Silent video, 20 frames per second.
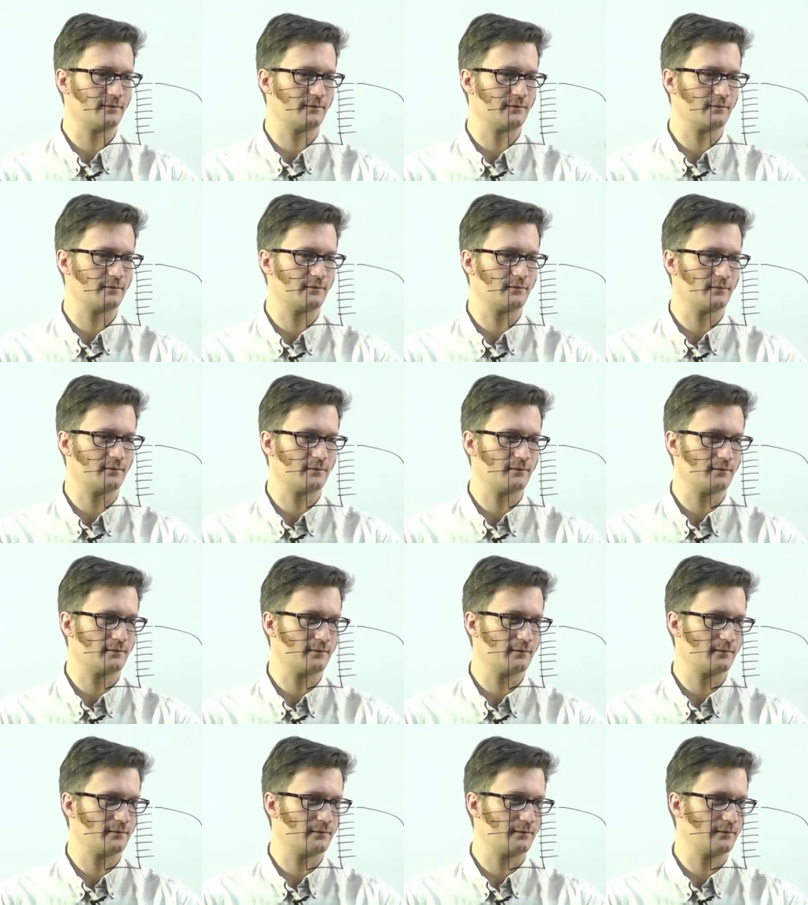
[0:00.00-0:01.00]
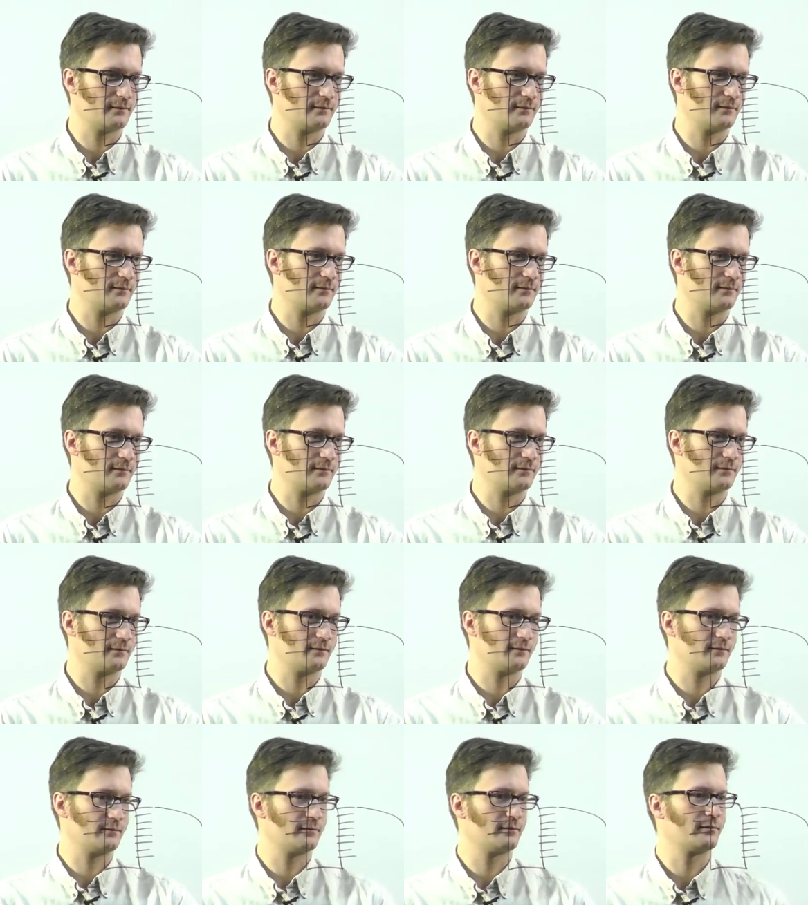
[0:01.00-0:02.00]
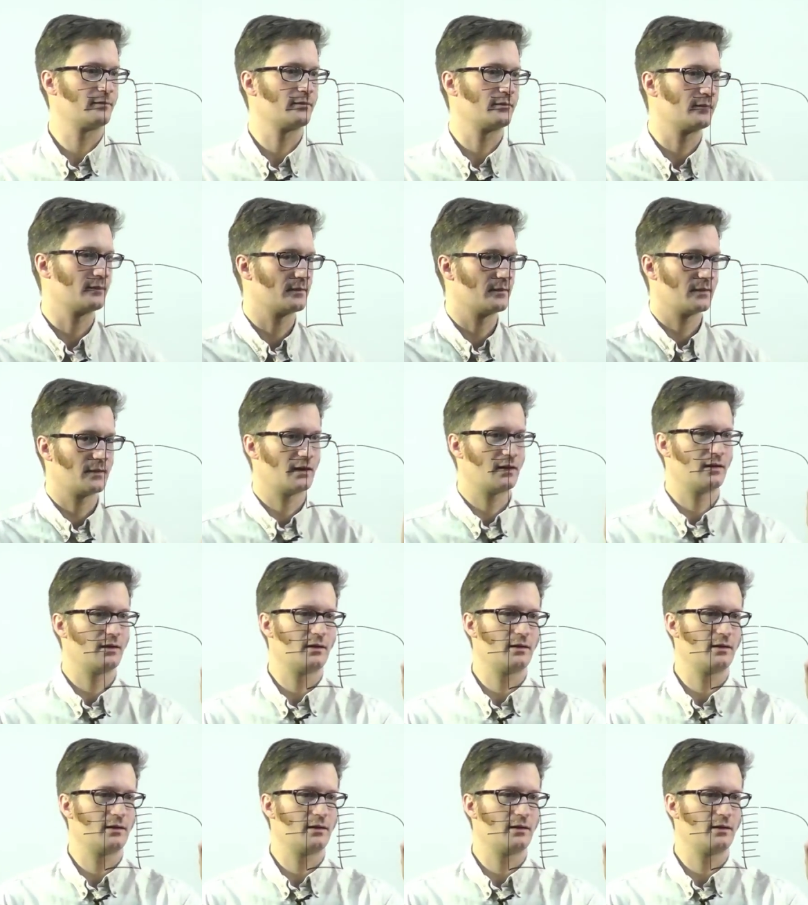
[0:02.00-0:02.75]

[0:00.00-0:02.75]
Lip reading: (no one is talking)